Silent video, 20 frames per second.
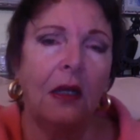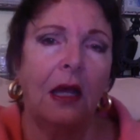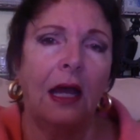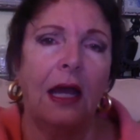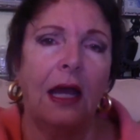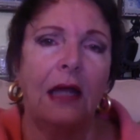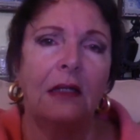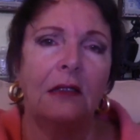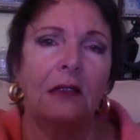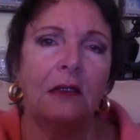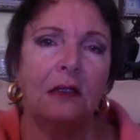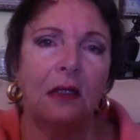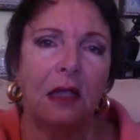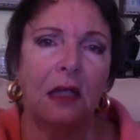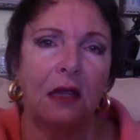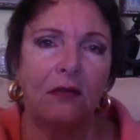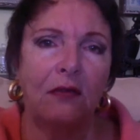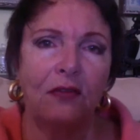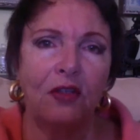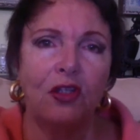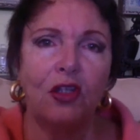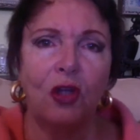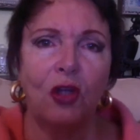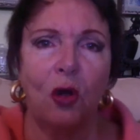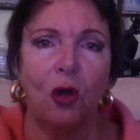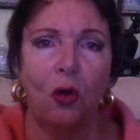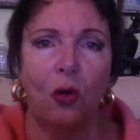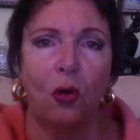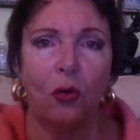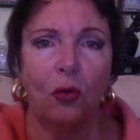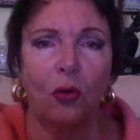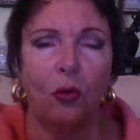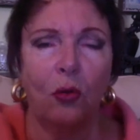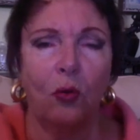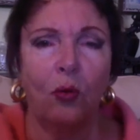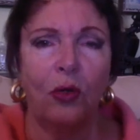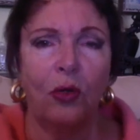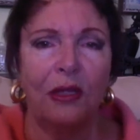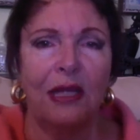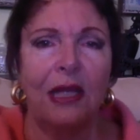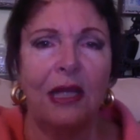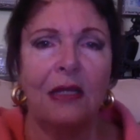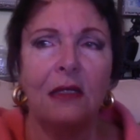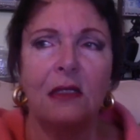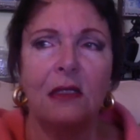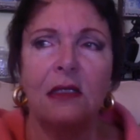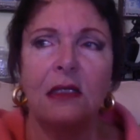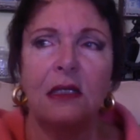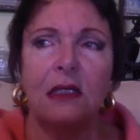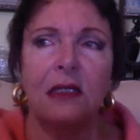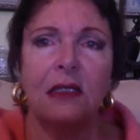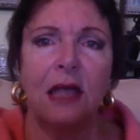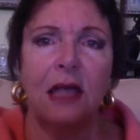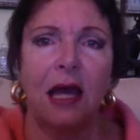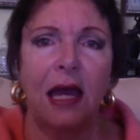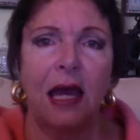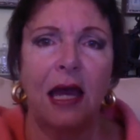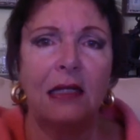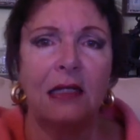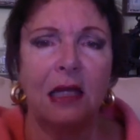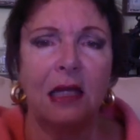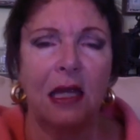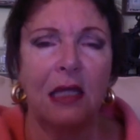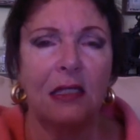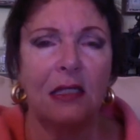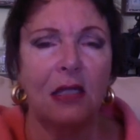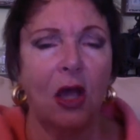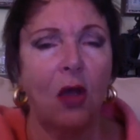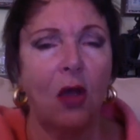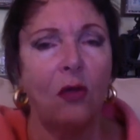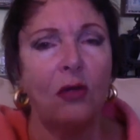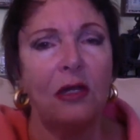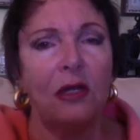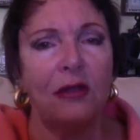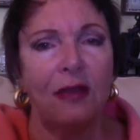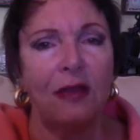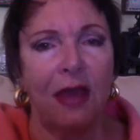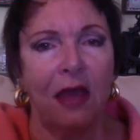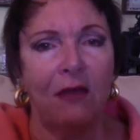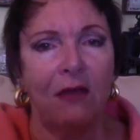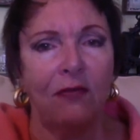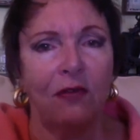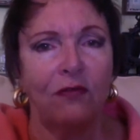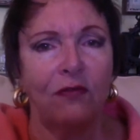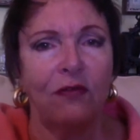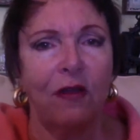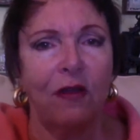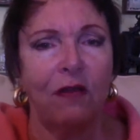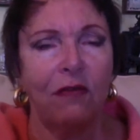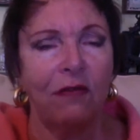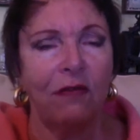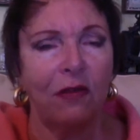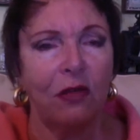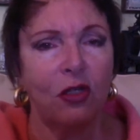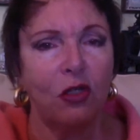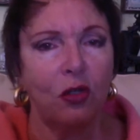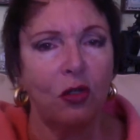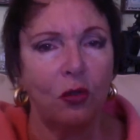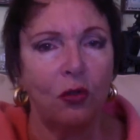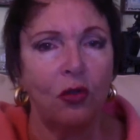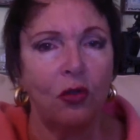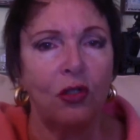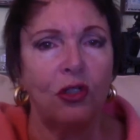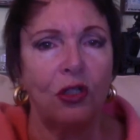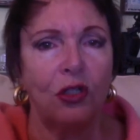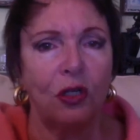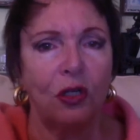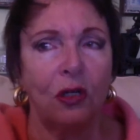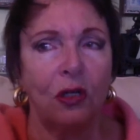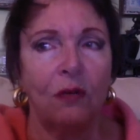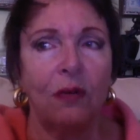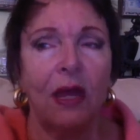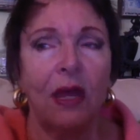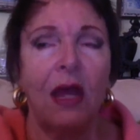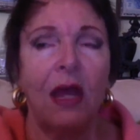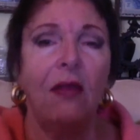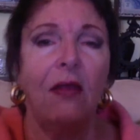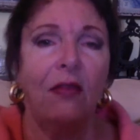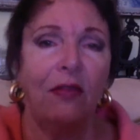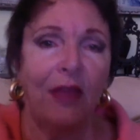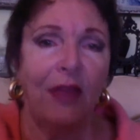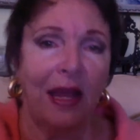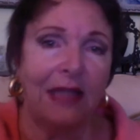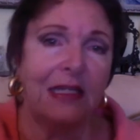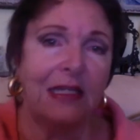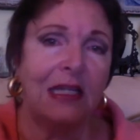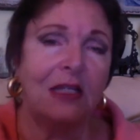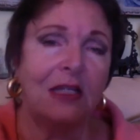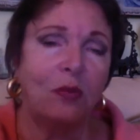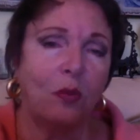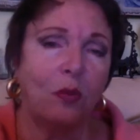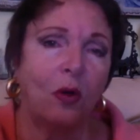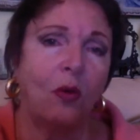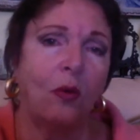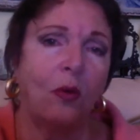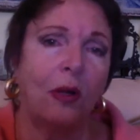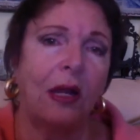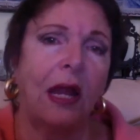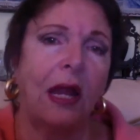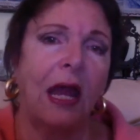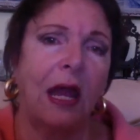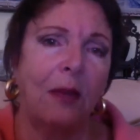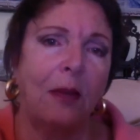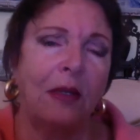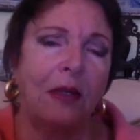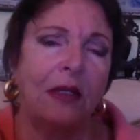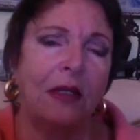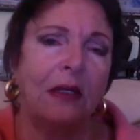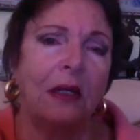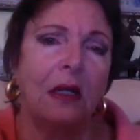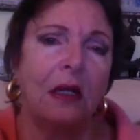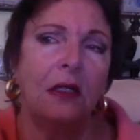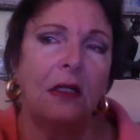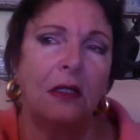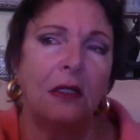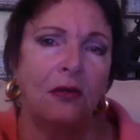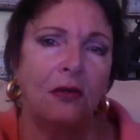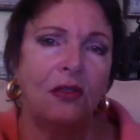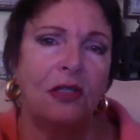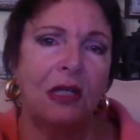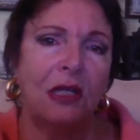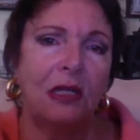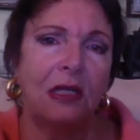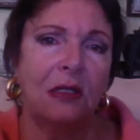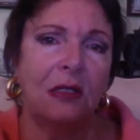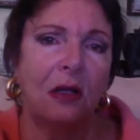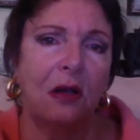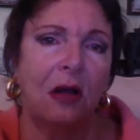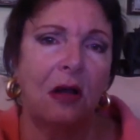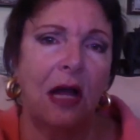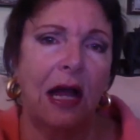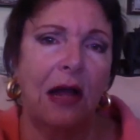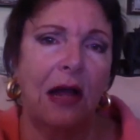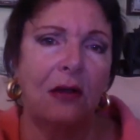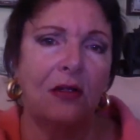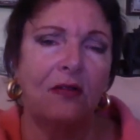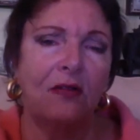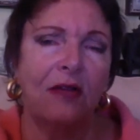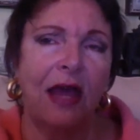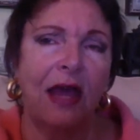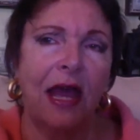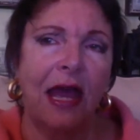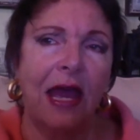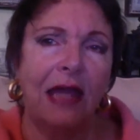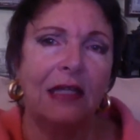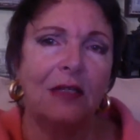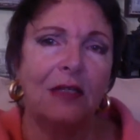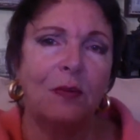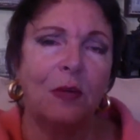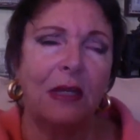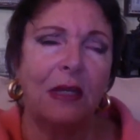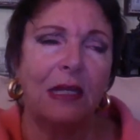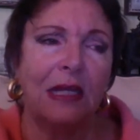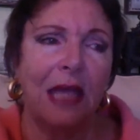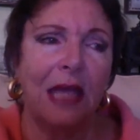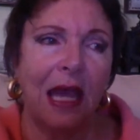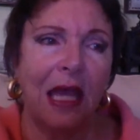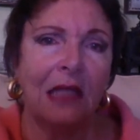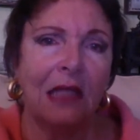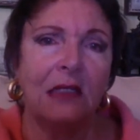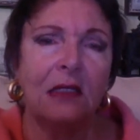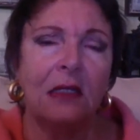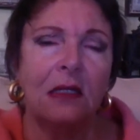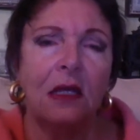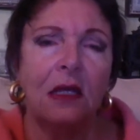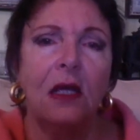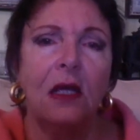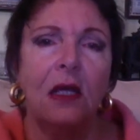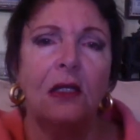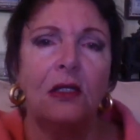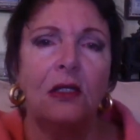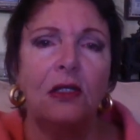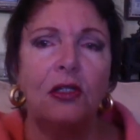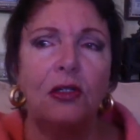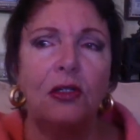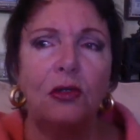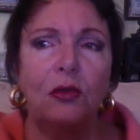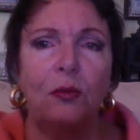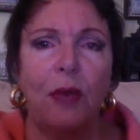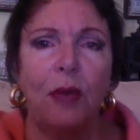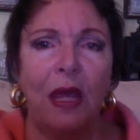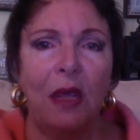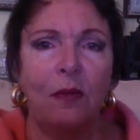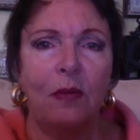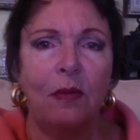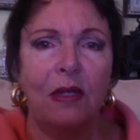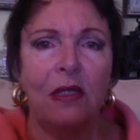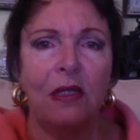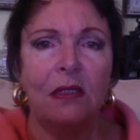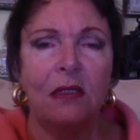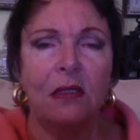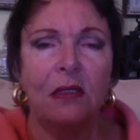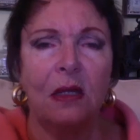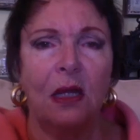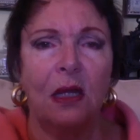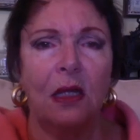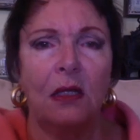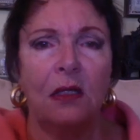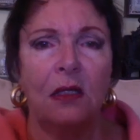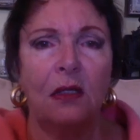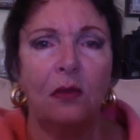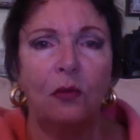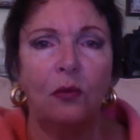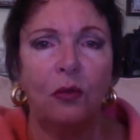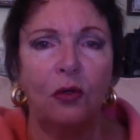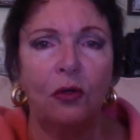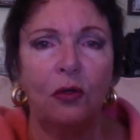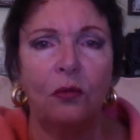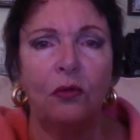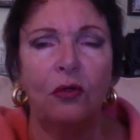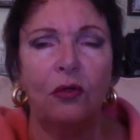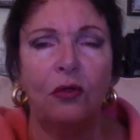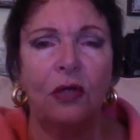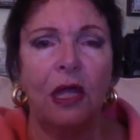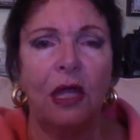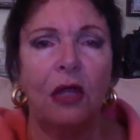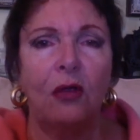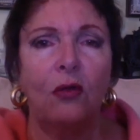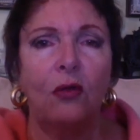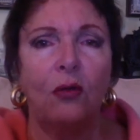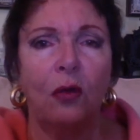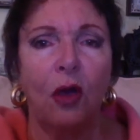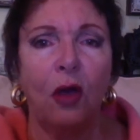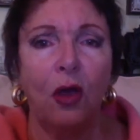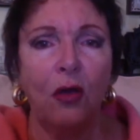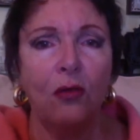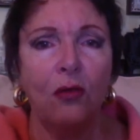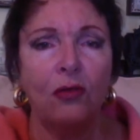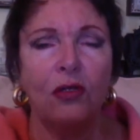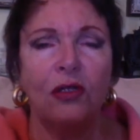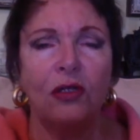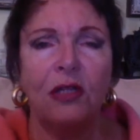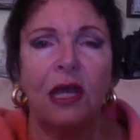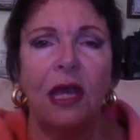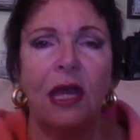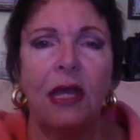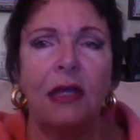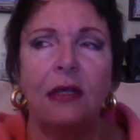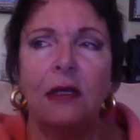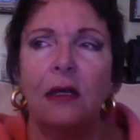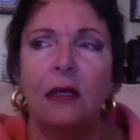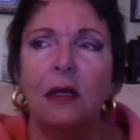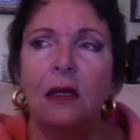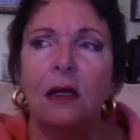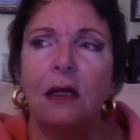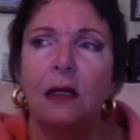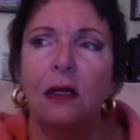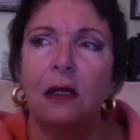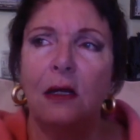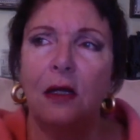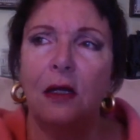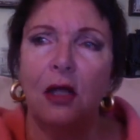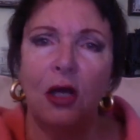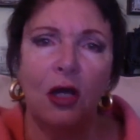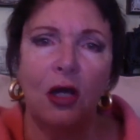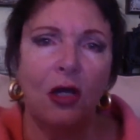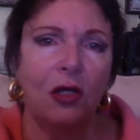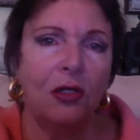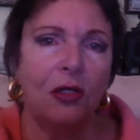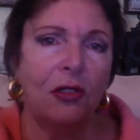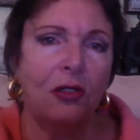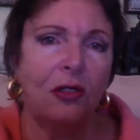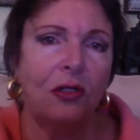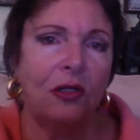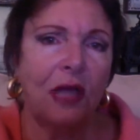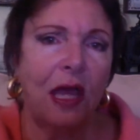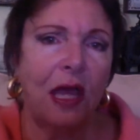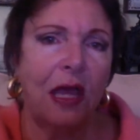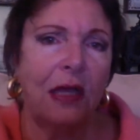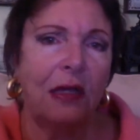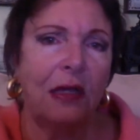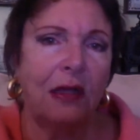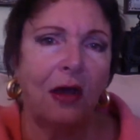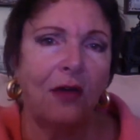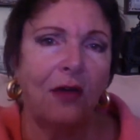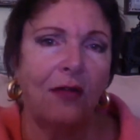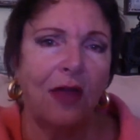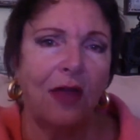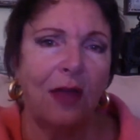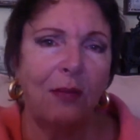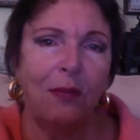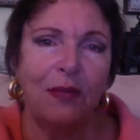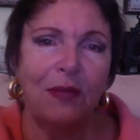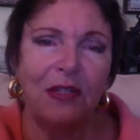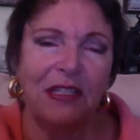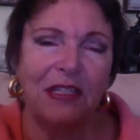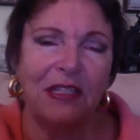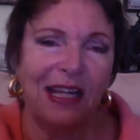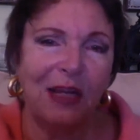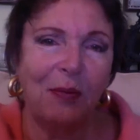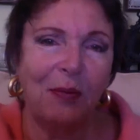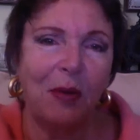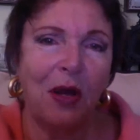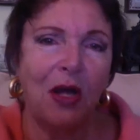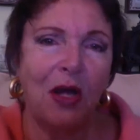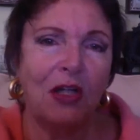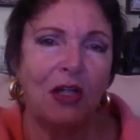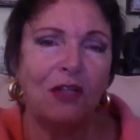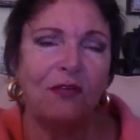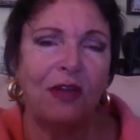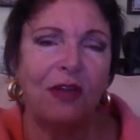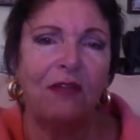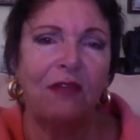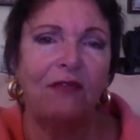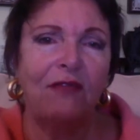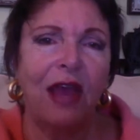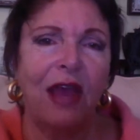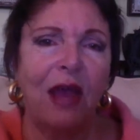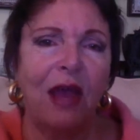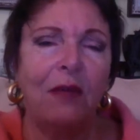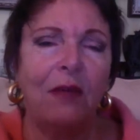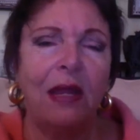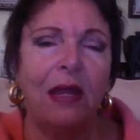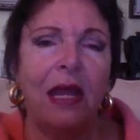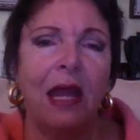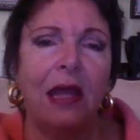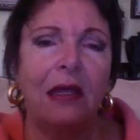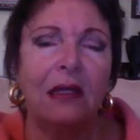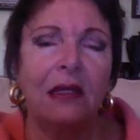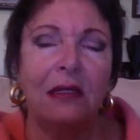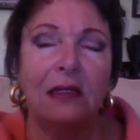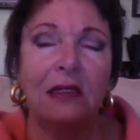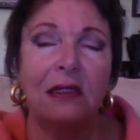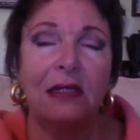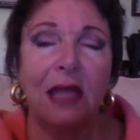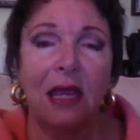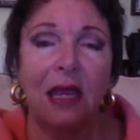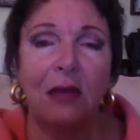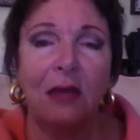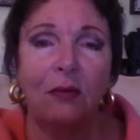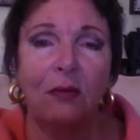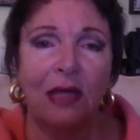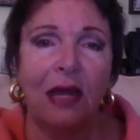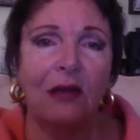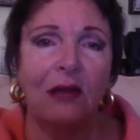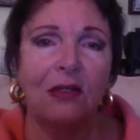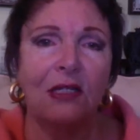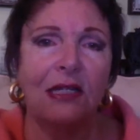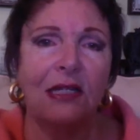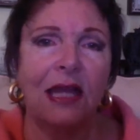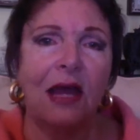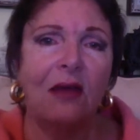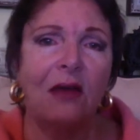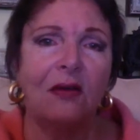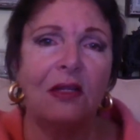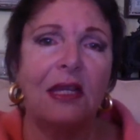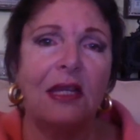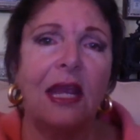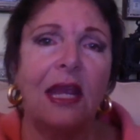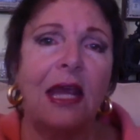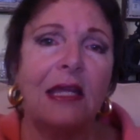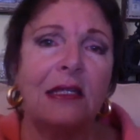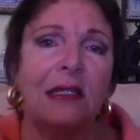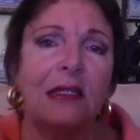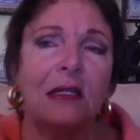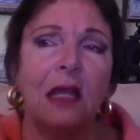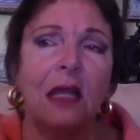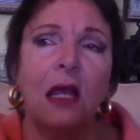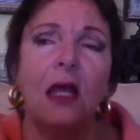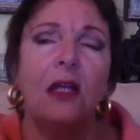And if the soul within us decides it's only there for a very, very short term, that is what will happen. Those things are out of our hands. But yes, do babies in the womb, do they grow? Do they learn? Are they still a part of our family? I can say without a doubt, yes.